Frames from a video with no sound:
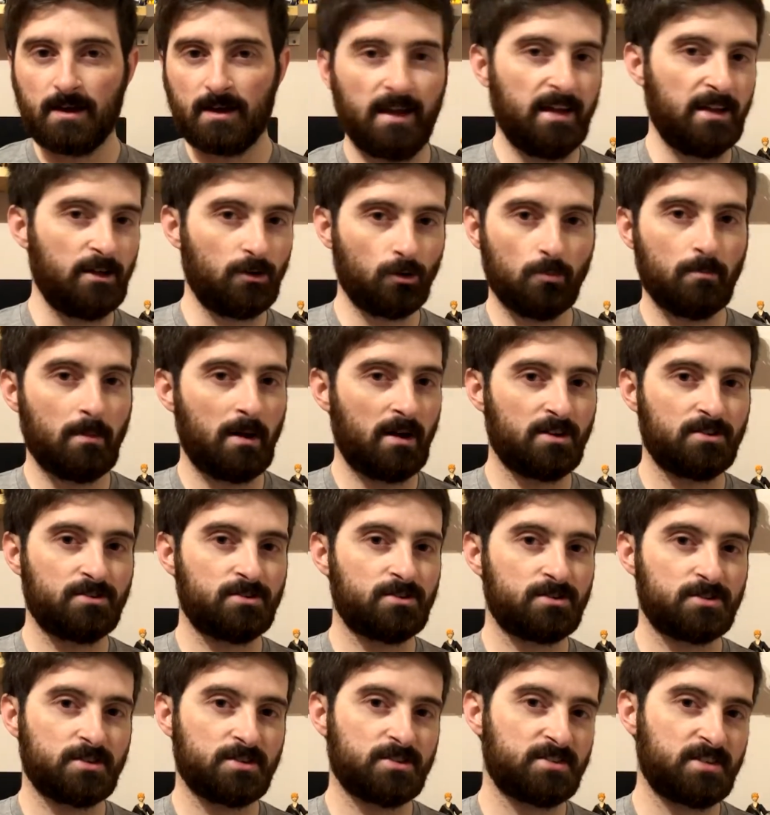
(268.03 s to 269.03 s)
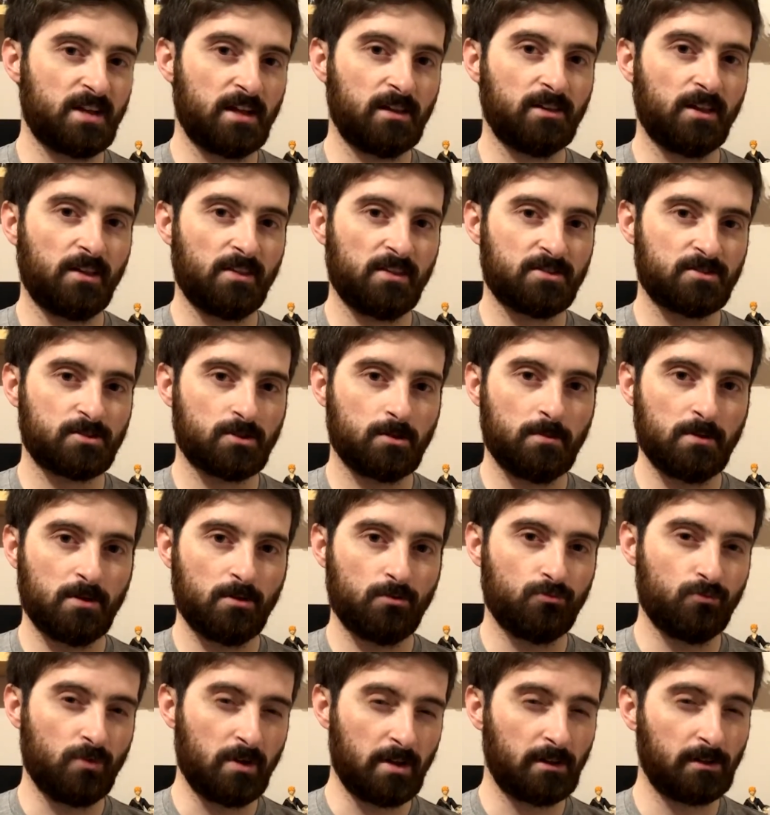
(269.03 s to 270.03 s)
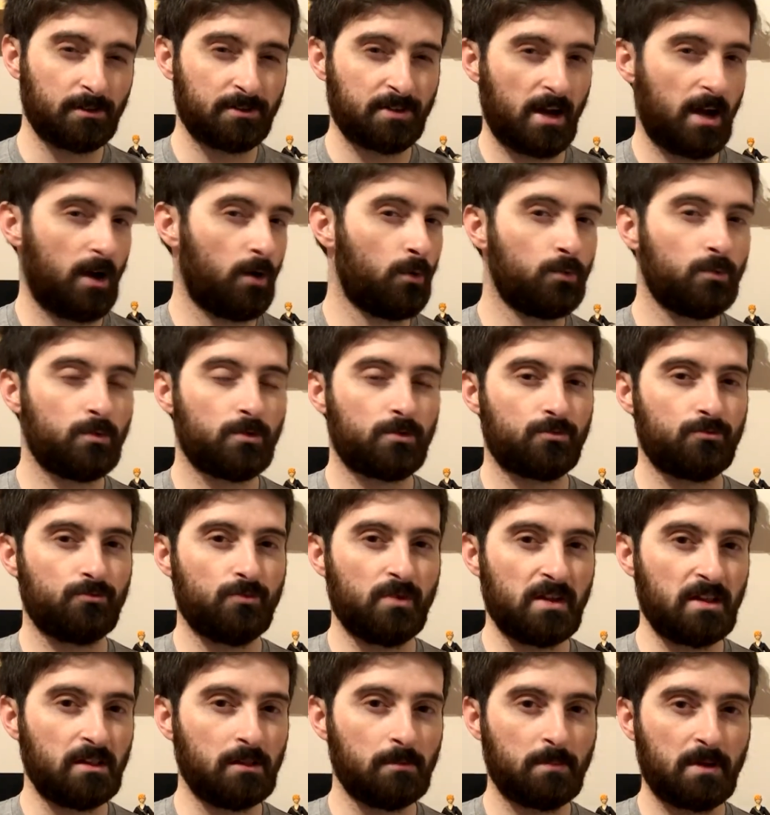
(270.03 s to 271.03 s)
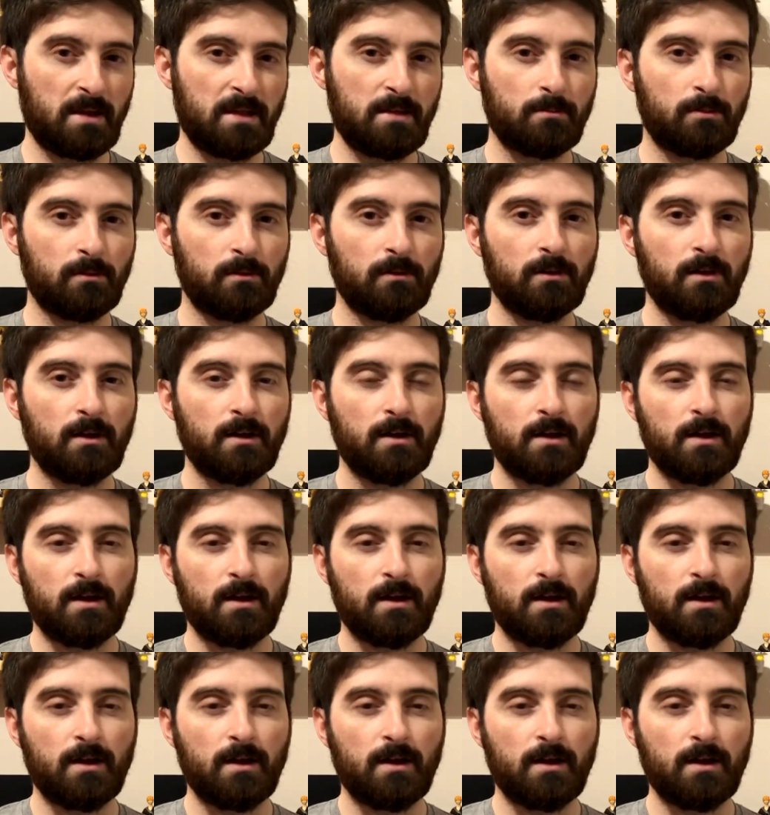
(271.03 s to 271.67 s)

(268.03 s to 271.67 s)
Ito manages to sell that this could be a real town with real people,